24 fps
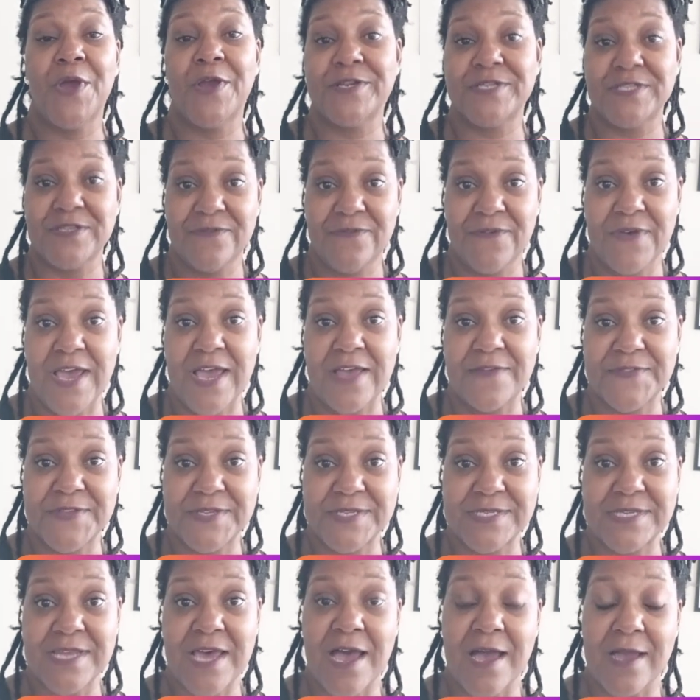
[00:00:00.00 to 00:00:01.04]
where to
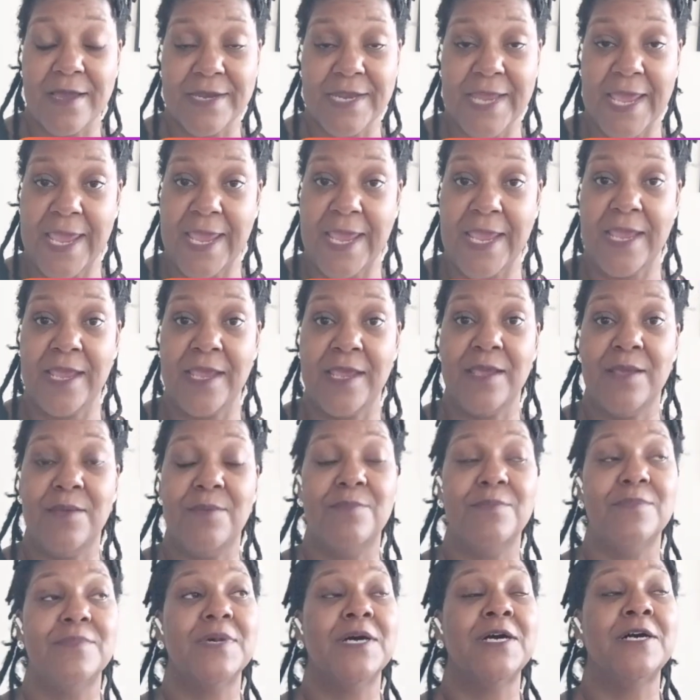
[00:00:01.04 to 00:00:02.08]
find the stock
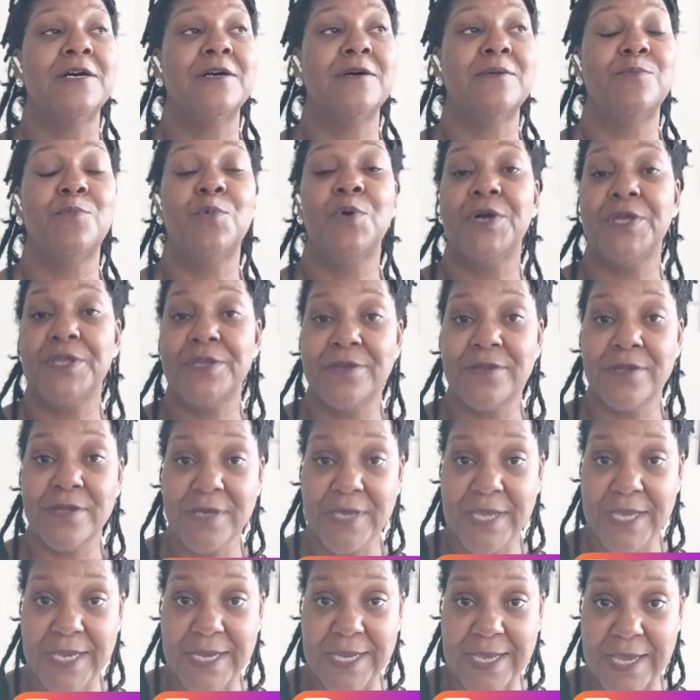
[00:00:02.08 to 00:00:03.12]
name, what
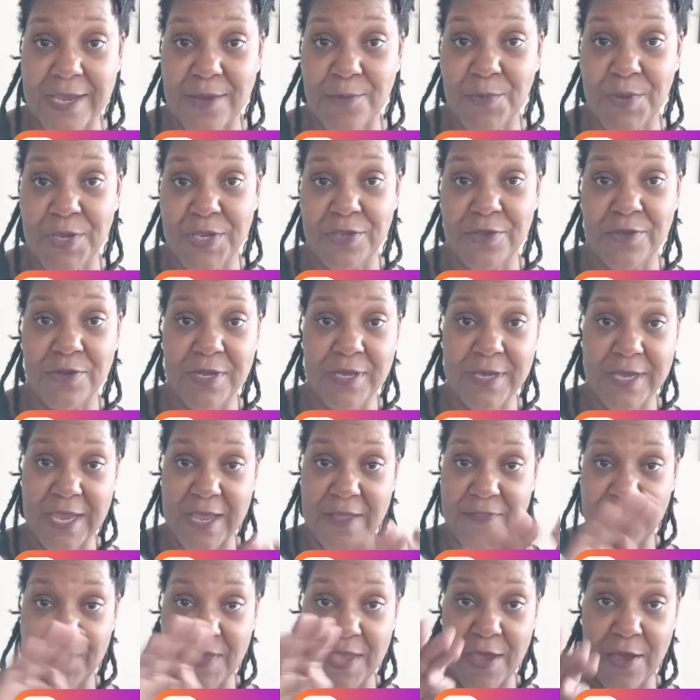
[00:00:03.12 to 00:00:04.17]
you're looking at when you
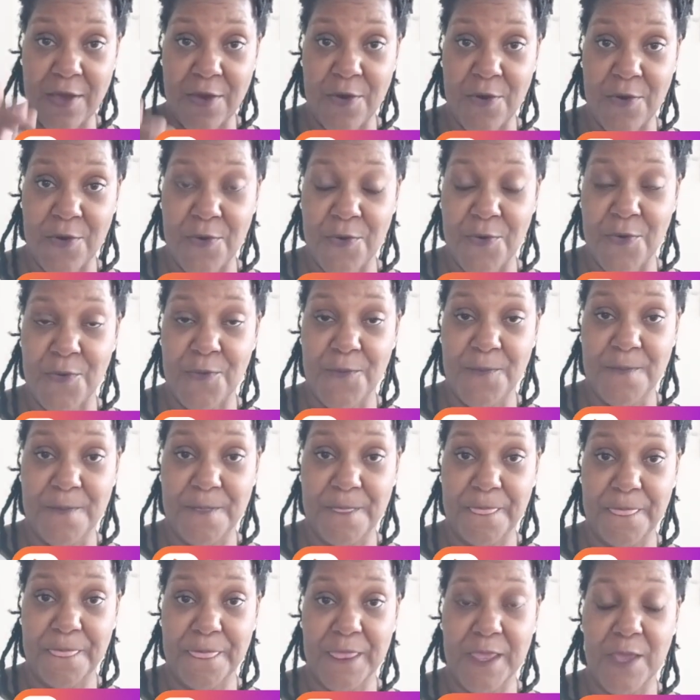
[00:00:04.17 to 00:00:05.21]
look at that whole
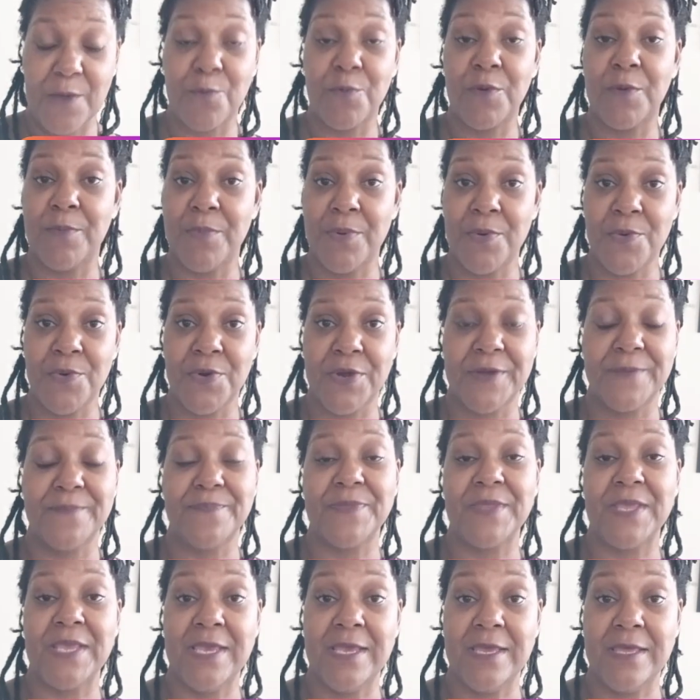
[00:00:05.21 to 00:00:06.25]

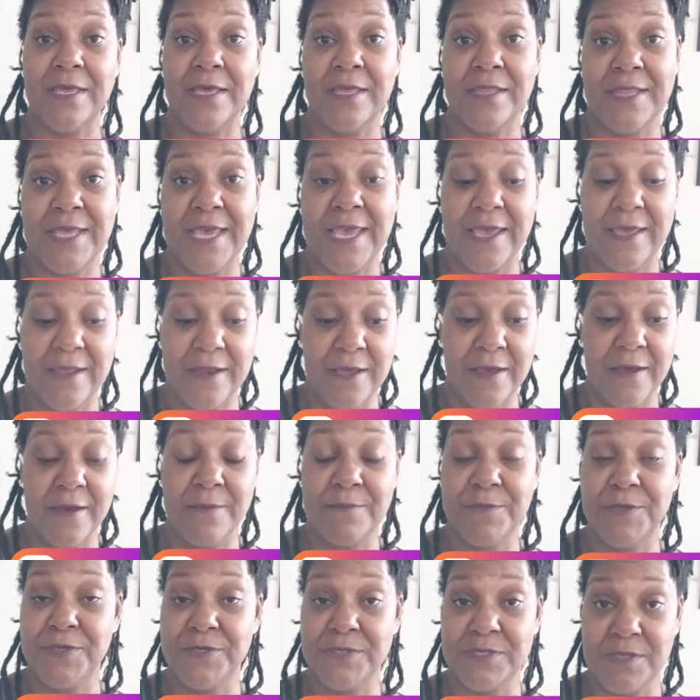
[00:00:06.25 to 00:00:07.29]
report that
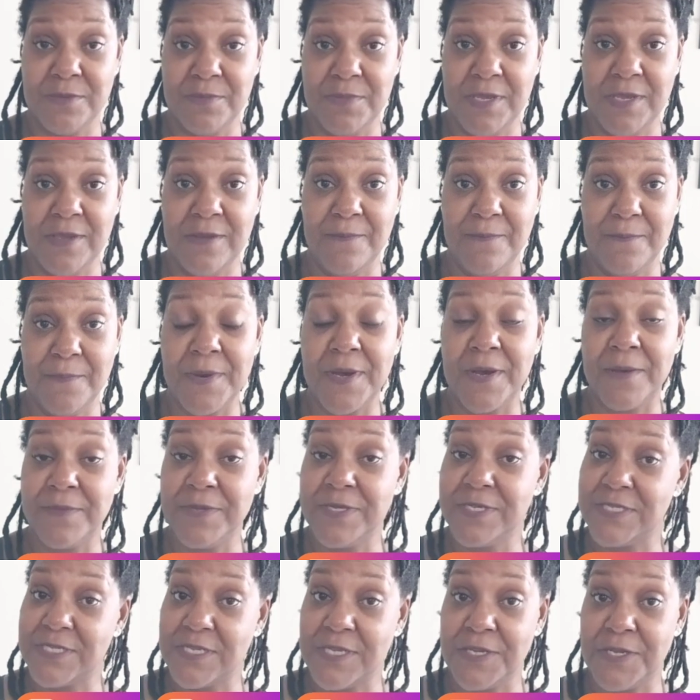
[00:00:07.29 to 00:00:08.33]
used to be
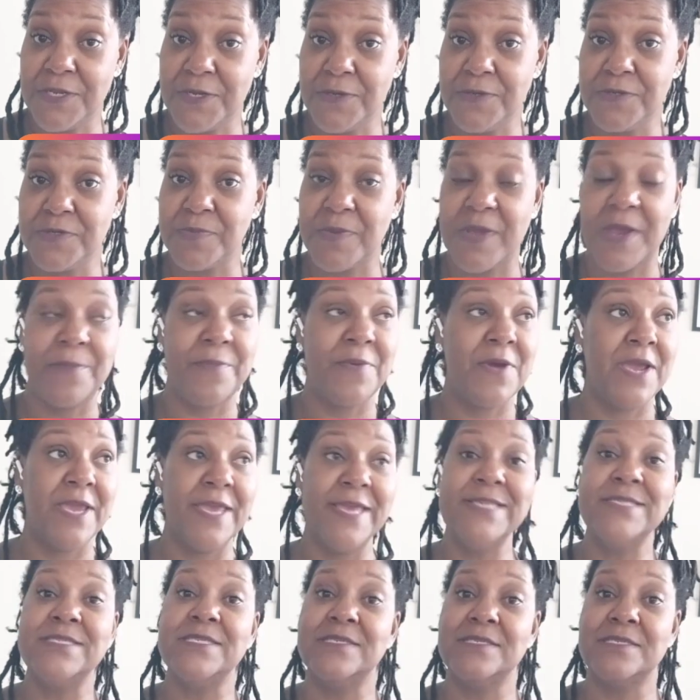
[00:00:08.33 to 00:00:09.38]
published in the newspaper.
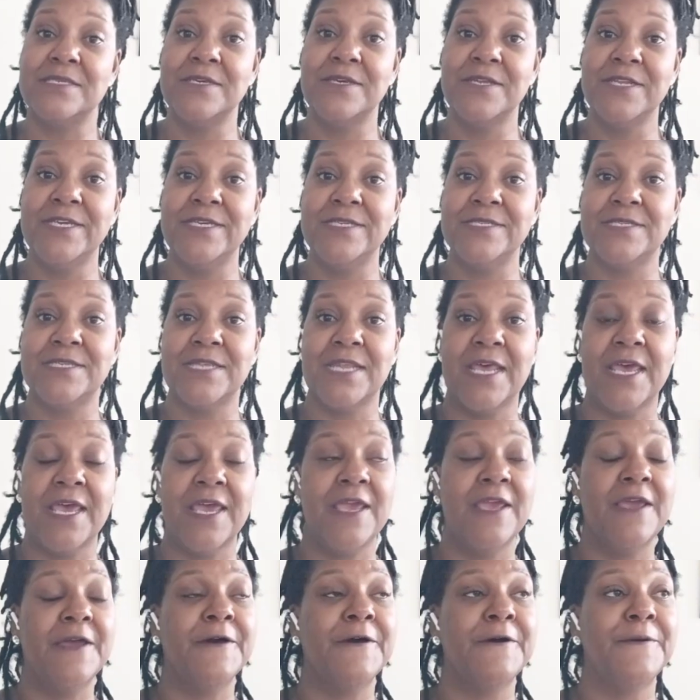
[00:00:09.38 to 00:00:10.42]
I guess it still is
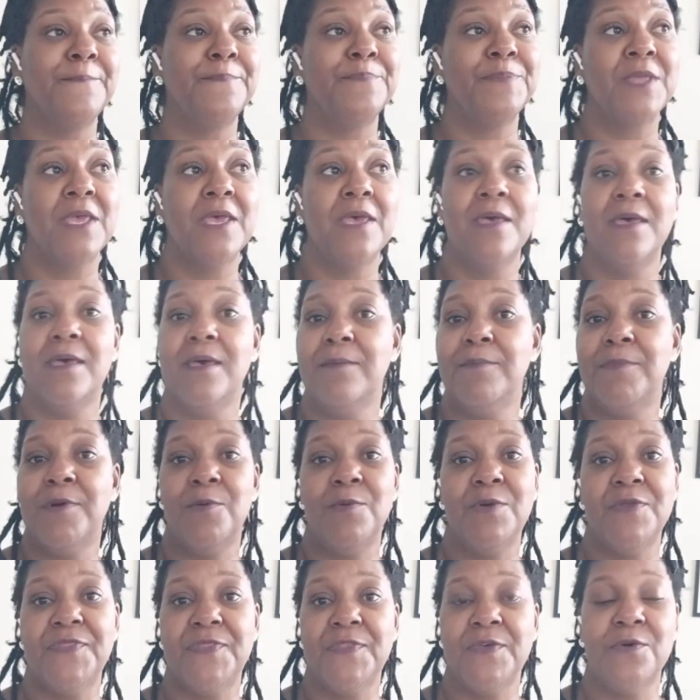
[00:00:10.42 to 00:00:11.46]
today,
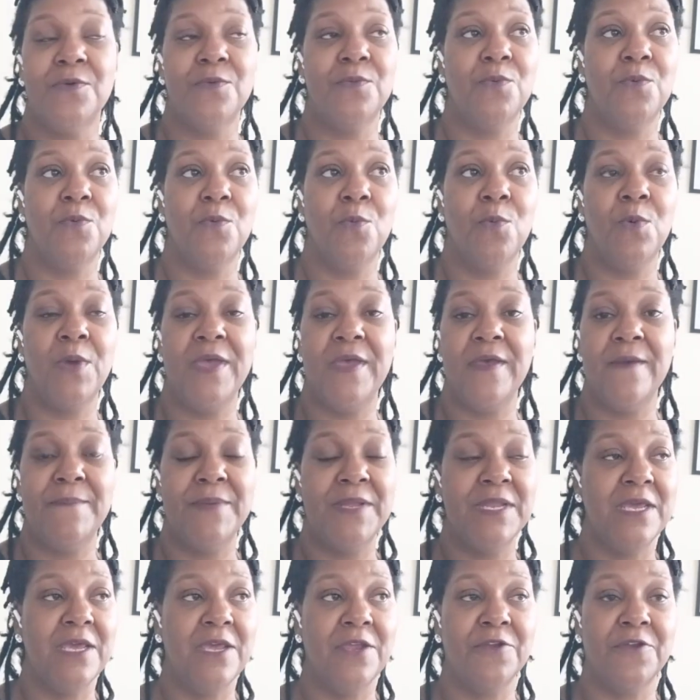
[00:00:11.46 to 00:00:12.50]
but with the
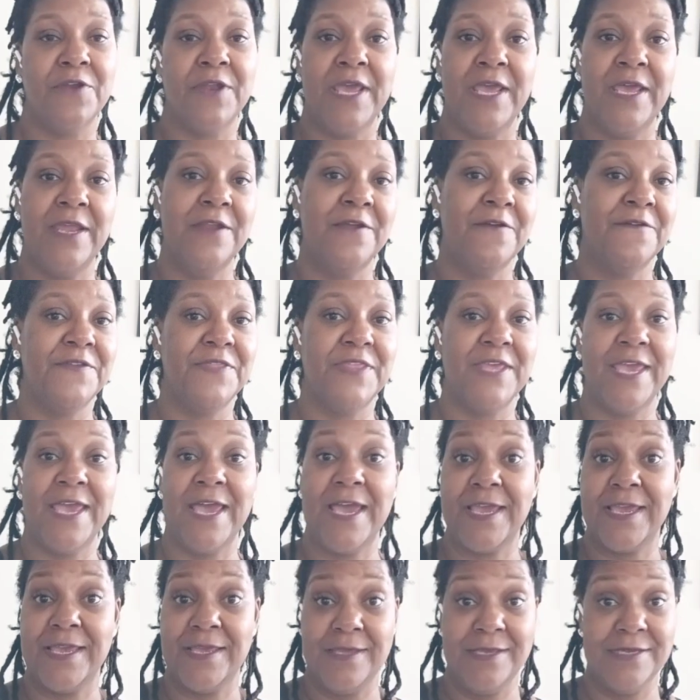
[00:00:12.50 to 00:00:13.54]
web and the internet and
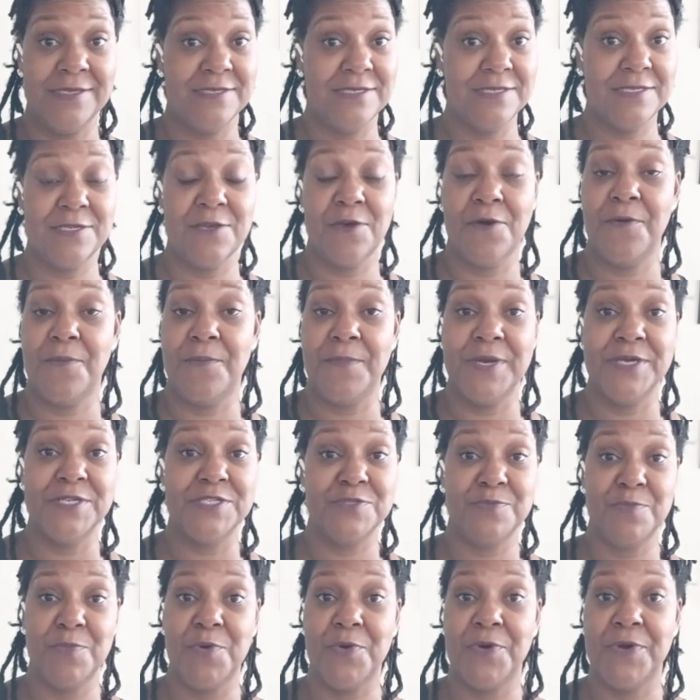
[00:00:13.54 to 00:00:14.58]
everything, it's so
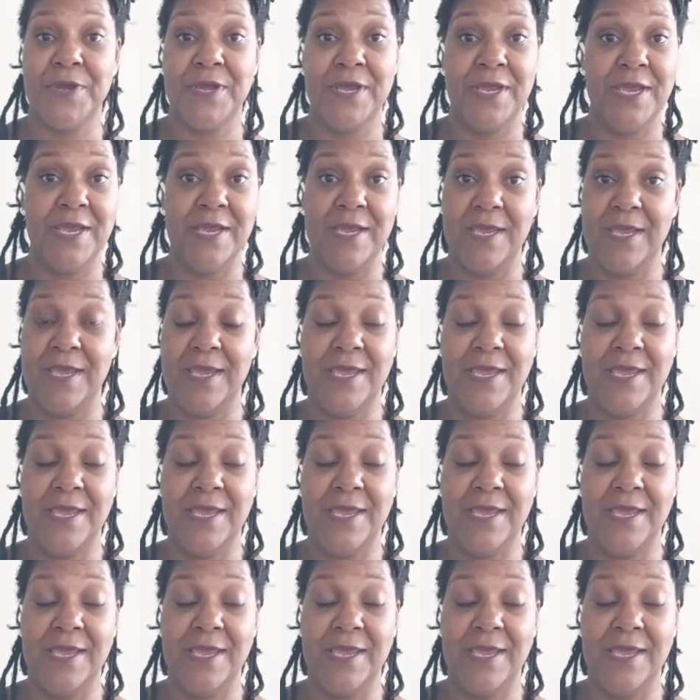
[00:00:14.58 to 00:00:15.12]
much more